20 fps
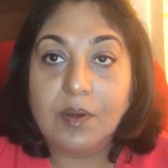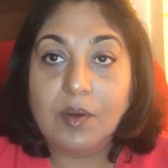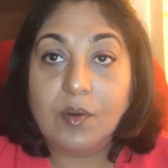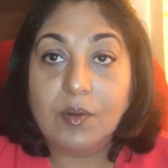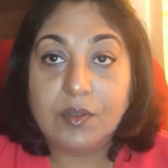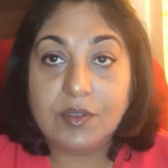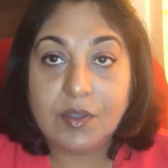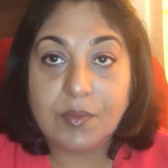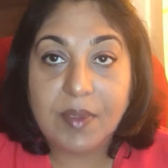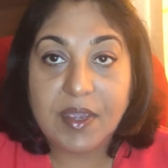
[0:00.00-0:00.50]

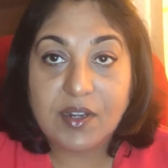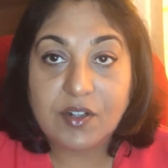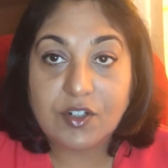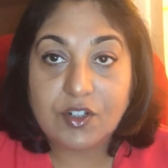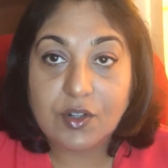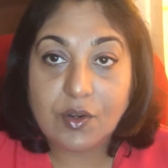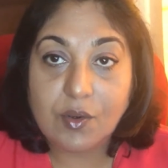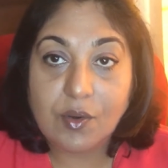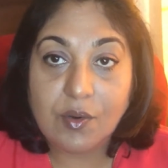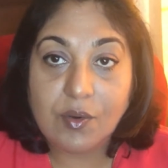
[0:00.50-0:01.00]
Also make
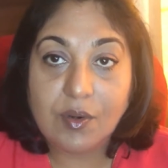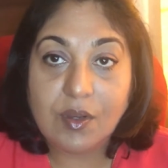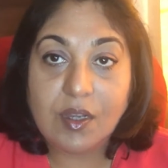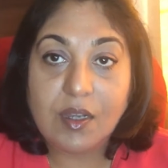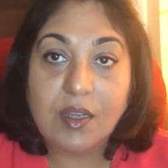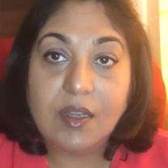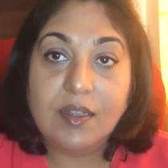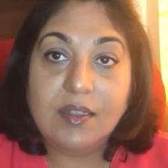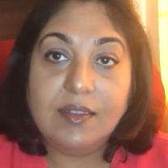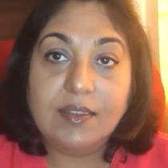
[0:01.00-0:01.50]
sure
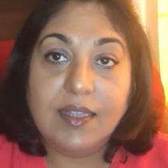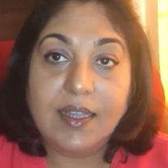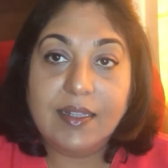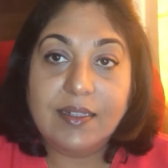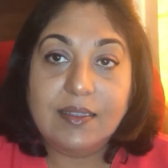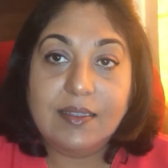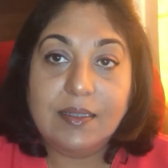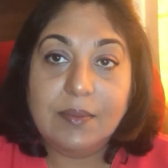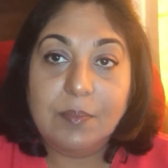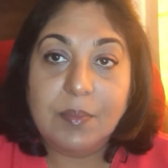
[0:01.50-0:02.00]

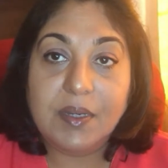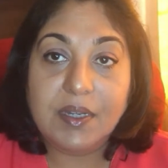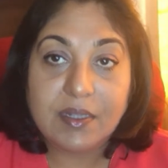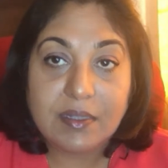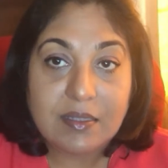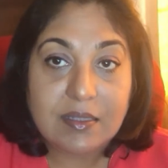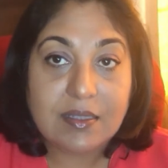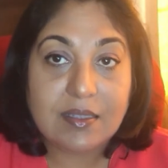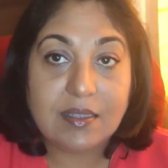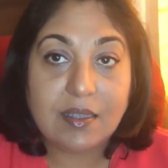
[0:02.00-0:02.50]
that the
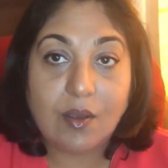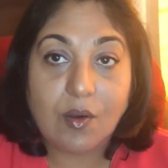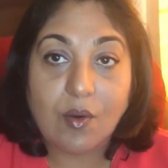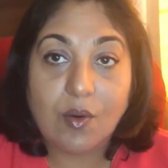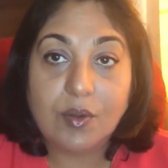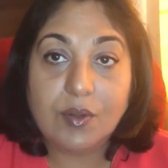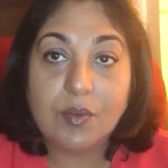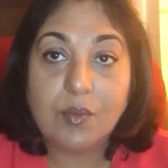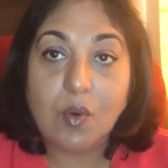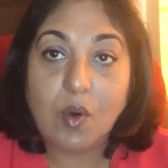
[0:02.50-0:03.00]
purse
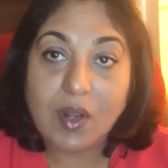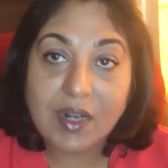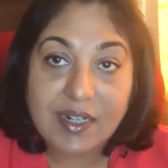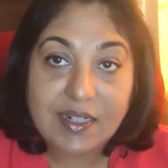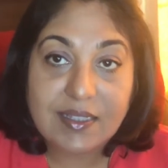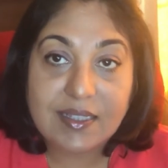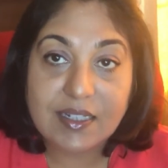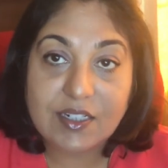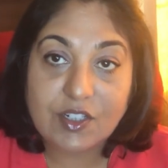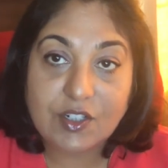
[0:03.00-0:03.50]
or the
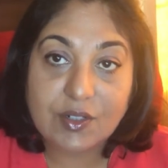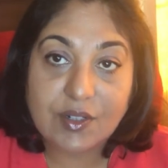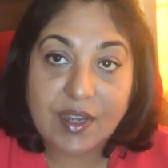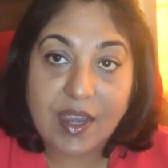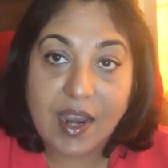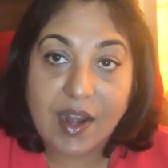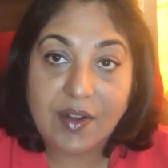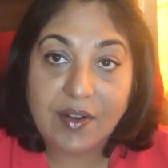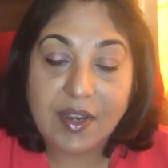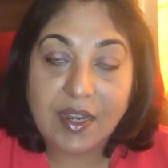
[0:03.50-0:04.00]
wallet that you're
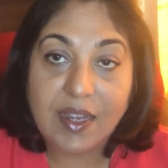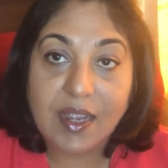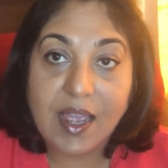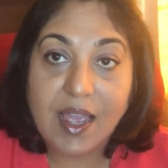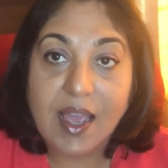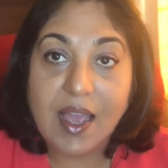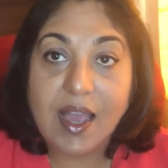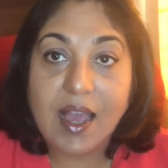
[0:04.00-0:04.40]
carrying